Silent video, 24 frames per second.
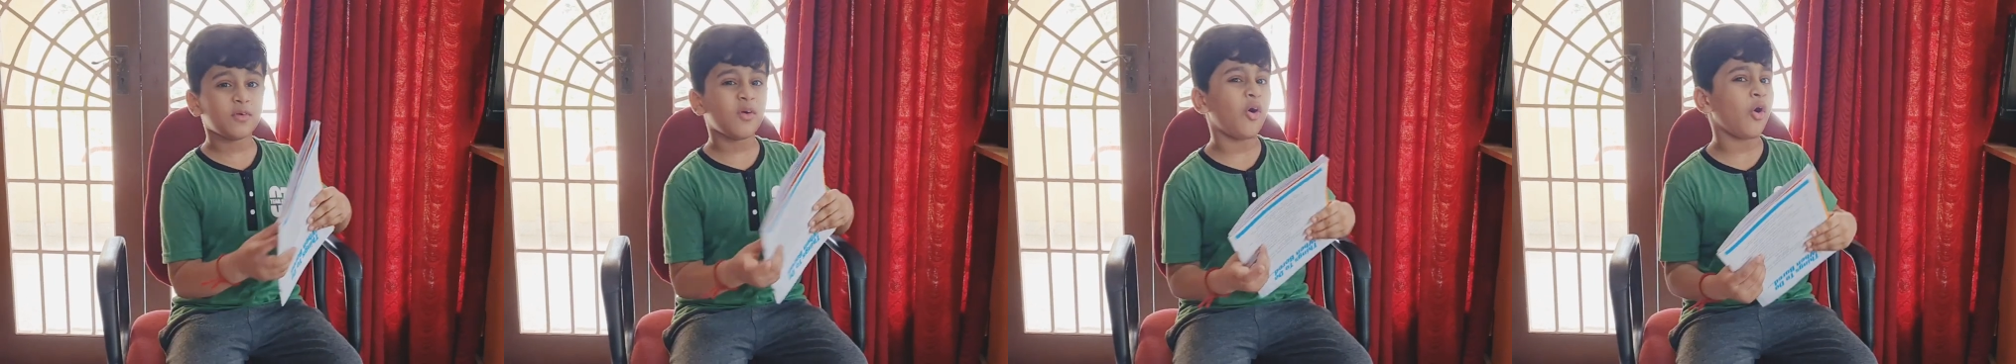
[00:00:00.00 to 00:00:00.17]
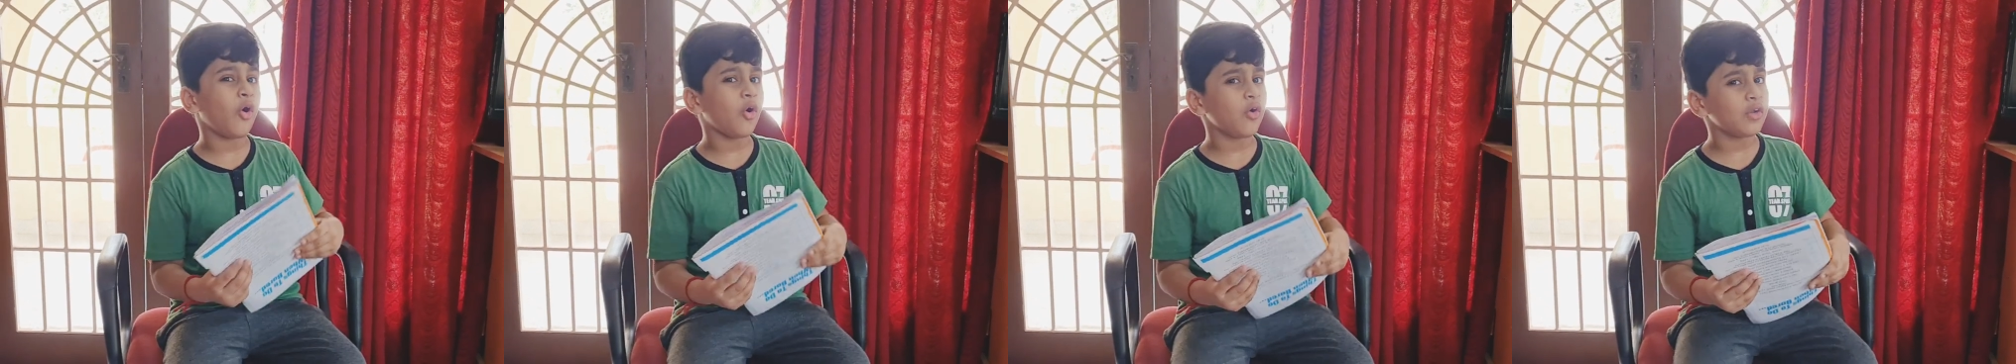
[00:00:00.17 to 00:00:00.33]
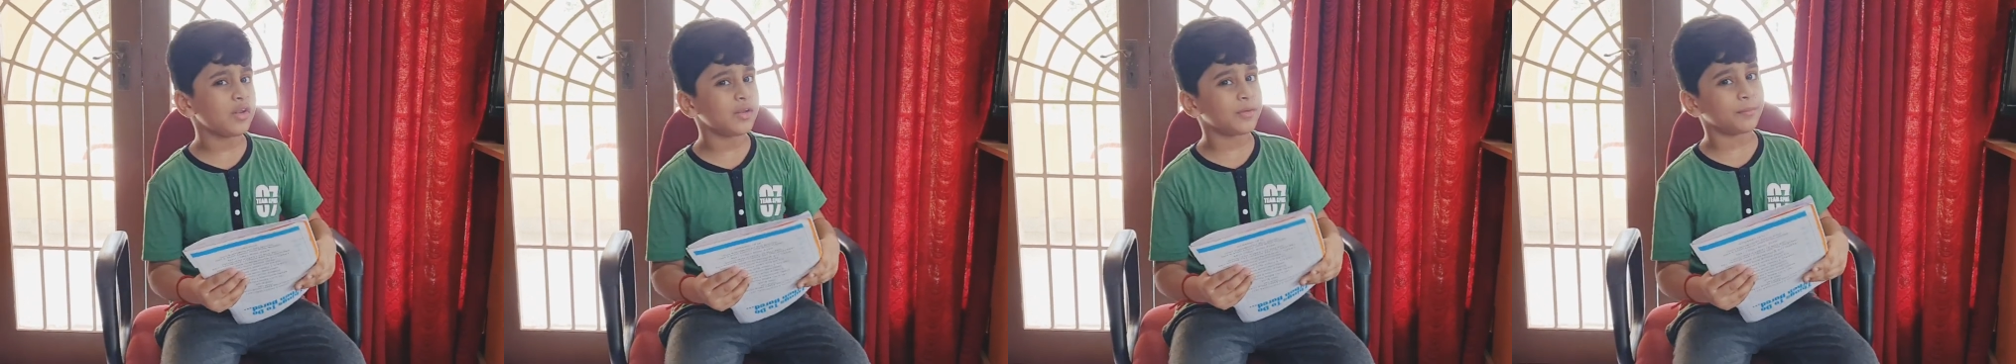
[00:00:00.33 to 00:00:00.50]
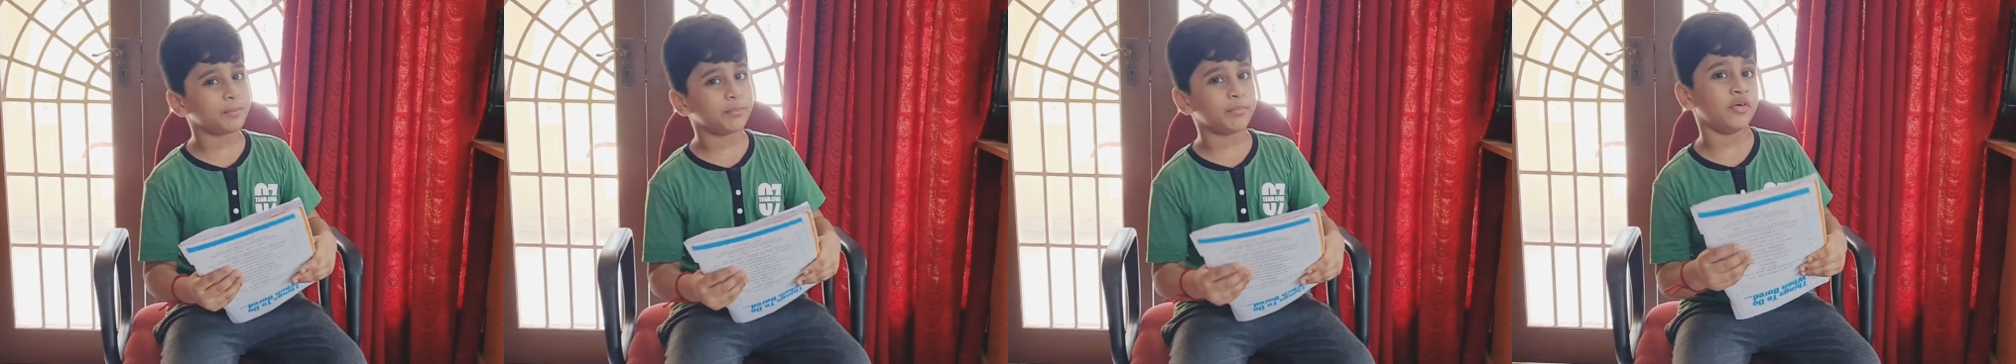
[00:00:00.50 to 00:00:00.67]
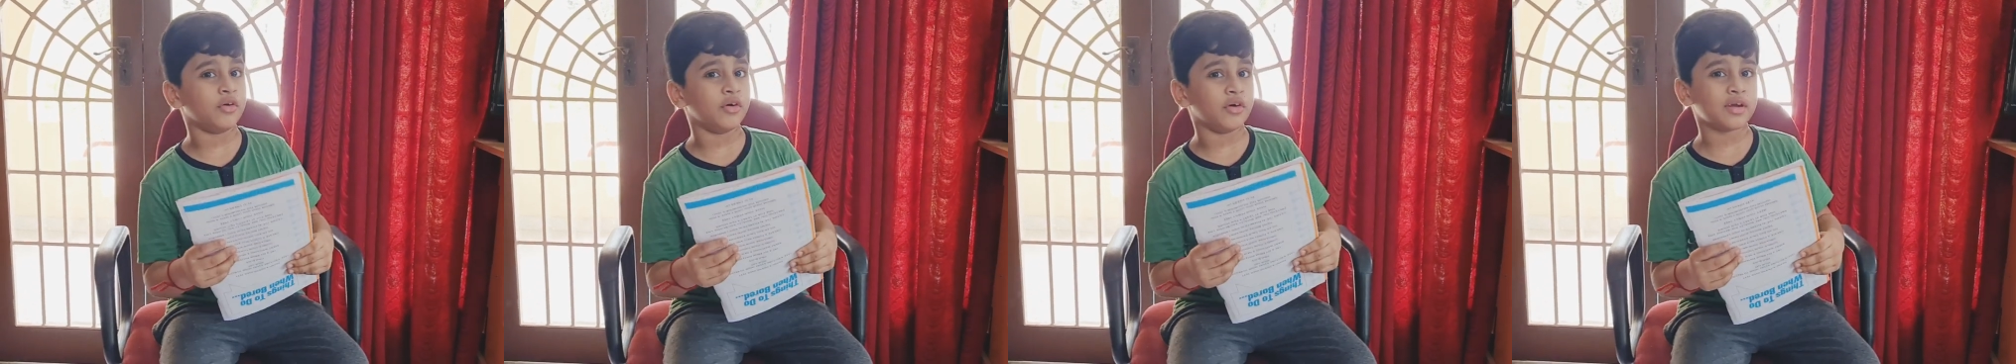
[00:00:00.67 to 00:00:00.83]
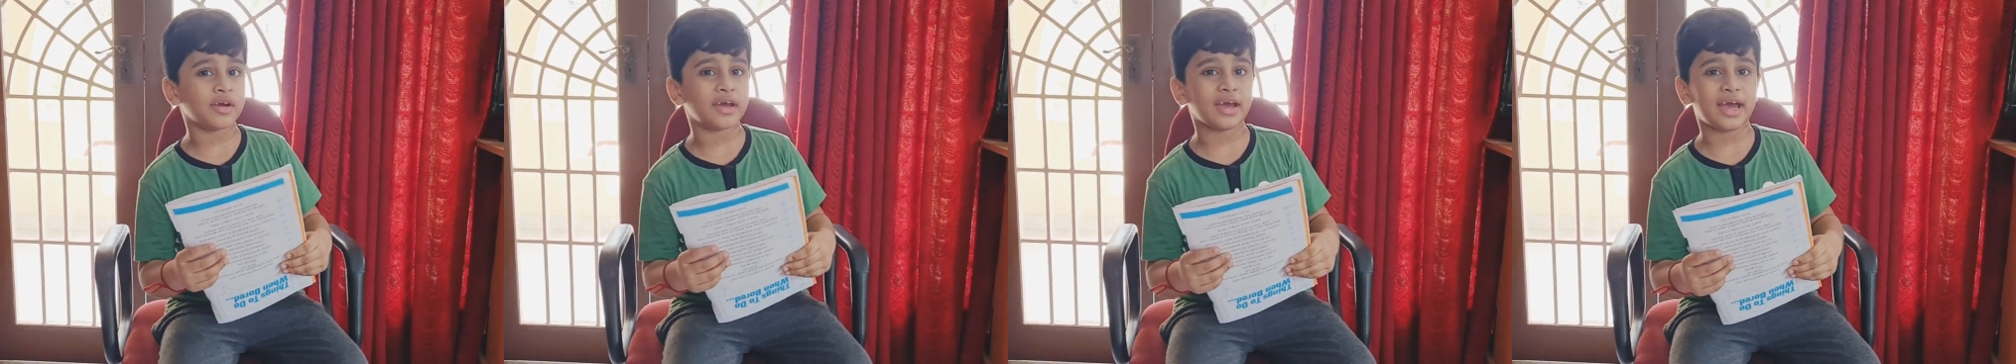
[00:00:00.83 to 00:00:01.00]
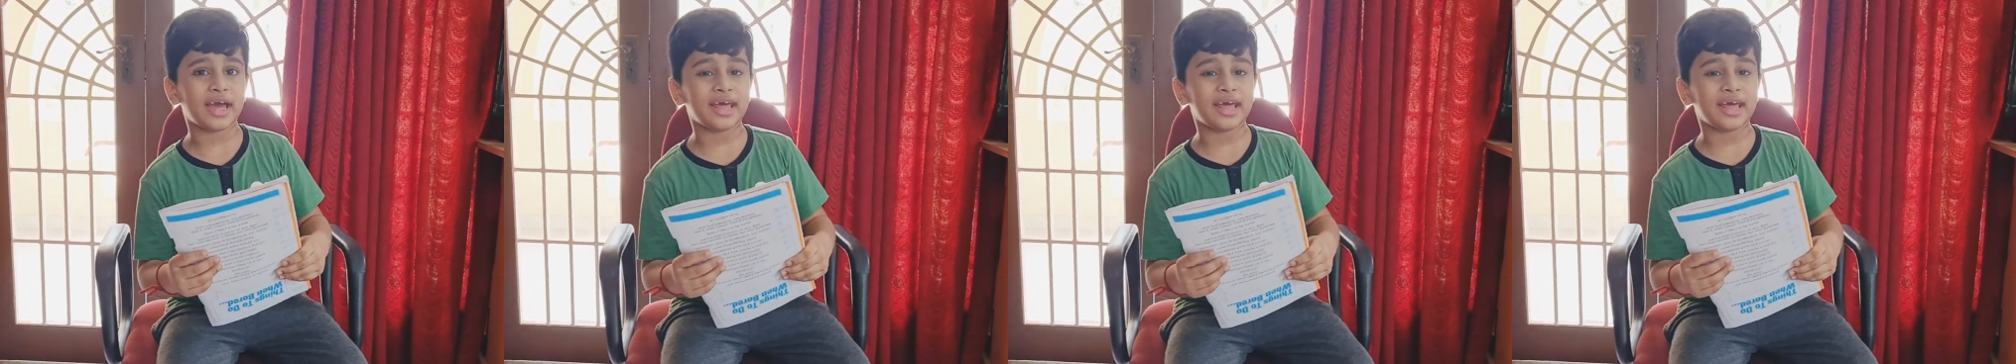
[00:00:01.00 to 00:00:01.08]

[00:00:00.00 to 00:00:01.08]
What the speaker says: old book,